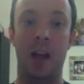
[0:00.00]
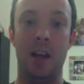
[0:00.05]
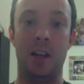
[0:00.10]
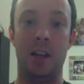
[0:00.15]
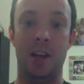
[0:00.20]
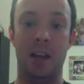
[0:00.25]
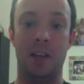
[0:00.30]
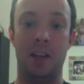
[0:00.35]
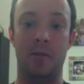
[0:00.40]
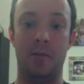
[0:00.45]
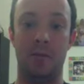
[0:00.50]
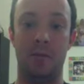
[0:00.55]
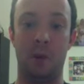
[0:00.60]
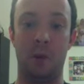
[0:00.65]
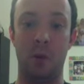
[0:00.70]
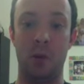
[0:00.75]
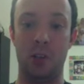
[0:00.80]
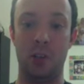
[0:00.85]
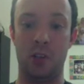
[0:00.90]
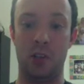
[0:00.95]
They can
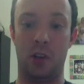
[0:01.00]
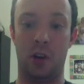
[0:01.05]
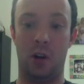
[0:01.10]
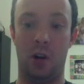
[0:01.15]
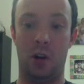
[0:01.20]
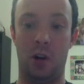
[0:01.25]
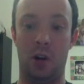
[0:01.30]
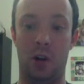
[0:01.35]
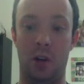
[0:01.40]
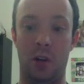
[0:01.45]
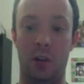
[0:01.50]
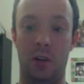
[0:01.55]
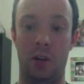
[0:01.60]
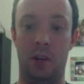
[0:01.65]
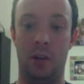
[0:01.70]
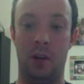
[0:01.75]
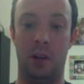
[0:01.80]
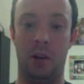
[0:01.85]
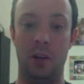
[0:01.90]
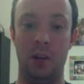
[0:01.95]
focus on the
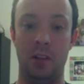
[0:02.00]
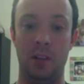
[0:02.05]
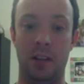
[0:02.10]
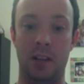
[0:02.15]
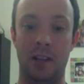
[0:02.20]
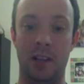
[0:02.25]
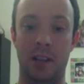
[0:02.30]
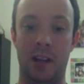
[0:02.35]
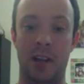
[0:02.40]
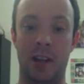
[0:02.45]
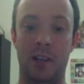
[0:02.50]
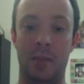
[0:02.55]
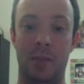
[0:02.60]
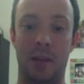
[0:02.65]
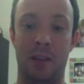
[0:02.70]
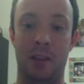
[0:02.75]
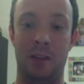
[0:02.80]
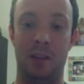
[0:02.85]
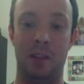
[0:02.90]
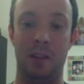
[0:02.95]
content and the
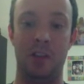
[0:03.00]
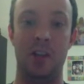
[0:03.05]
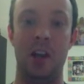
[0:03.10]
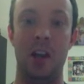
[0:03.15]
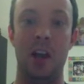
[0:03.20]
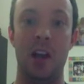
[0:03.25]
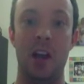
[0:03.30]
message.